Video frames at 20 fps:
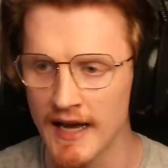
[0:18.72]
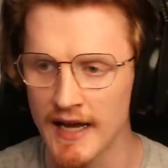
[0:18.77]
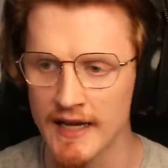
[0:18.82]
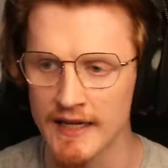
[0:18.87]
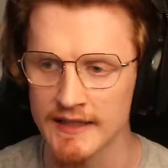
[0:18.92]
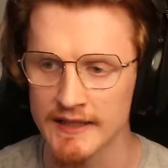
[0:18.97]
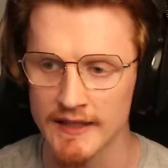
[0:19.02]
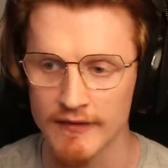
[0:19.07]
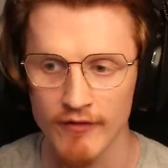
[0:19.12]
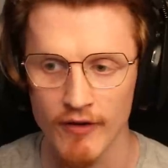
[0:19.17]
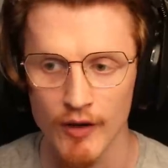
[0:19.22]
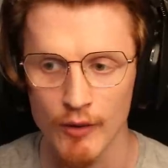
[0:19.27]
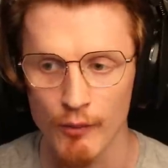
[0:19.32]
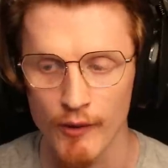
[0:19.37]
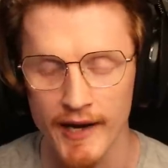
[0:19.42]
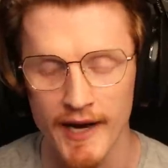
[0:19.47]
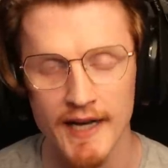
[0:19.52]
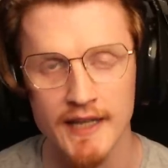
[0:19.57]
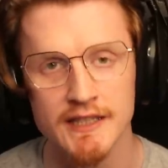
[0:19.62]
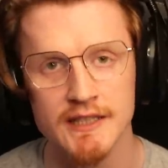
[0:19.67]
And if I
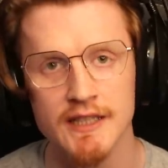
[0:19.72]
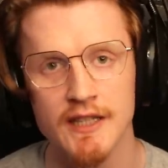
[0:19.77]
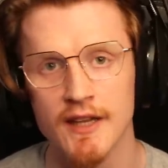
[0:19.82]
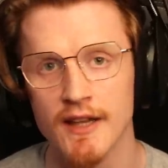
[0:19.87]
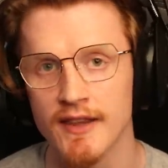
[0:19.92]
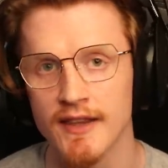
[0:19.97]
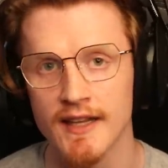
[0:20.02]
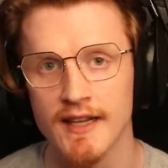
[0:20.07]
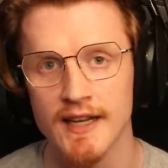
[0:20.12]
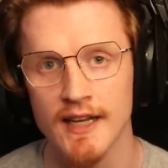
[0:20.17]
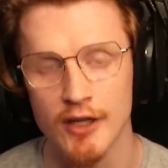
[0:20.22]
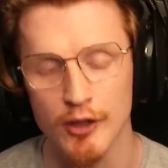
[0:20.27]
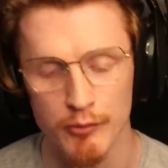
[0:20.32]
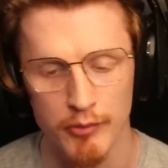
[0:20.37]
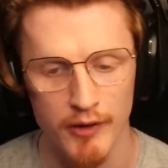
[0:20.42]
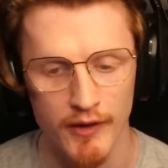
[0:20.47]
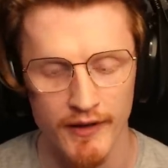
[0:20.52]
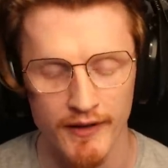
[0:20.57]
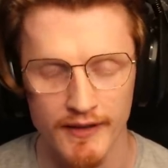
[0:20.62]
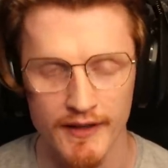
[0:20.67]
react to the thing that you
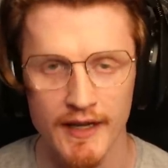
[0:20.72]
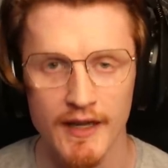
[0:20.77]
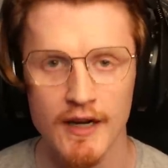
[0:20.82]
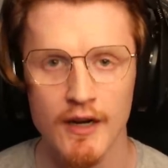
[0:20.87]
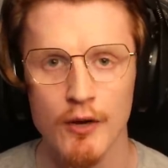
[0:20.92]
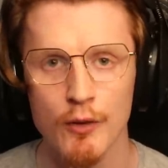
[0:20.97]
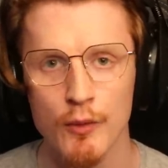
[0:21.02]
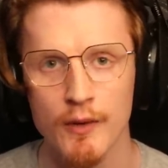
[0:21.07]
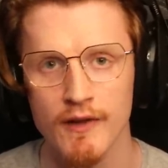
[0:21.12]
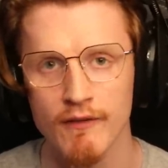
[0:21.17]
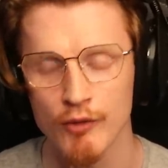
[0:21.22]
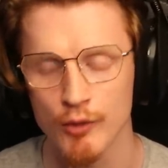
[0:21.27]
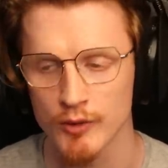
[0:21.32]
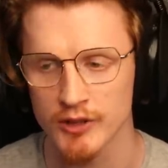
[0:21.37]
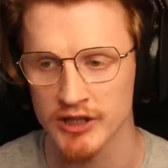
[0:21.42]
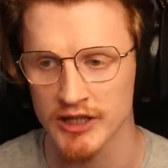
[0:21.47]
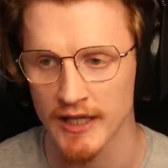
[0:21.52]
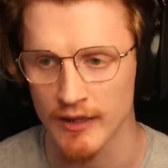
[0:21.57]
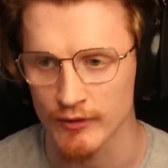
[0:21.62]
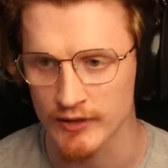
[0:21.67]
put in there, I'll give you a
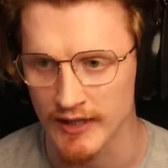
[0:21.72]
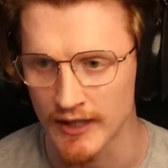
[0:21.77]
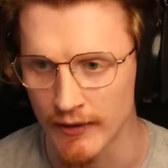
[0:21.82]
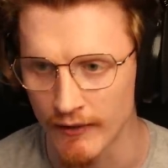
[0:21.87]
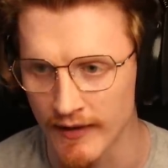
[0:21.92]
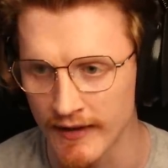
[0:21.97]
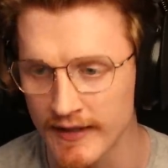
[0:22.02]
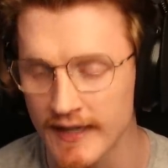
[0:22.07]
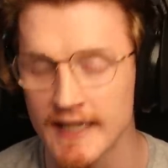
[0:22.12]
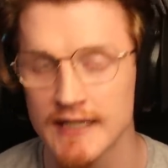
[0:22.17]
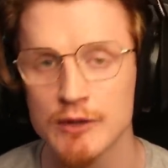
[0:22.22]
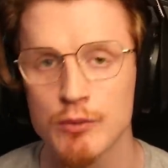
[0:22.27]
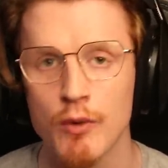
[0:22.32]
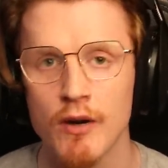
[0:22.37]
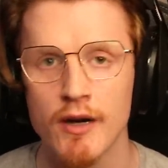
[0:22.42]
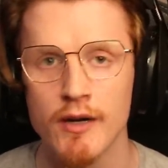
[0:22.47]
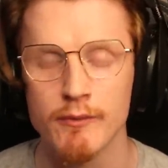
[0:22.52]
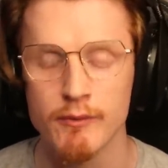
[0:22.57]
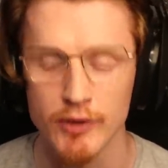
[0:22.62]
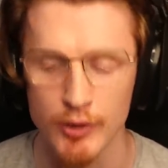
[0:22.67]
shout out. And that is
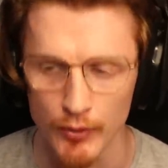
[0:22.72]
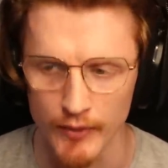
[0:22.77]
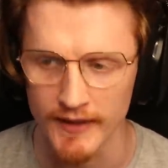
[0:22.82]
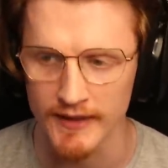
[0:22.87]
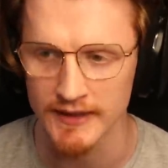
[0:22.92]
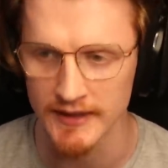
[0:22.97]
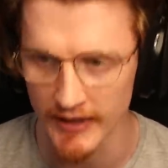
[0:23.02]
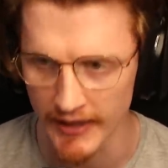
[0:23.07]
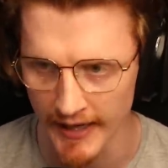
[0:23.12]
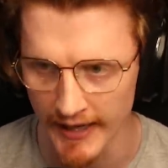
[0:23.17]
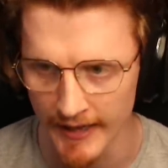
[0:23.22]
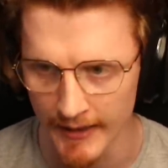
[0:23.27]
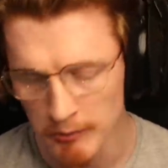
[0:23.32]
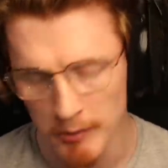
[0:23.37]
what I'm doing today.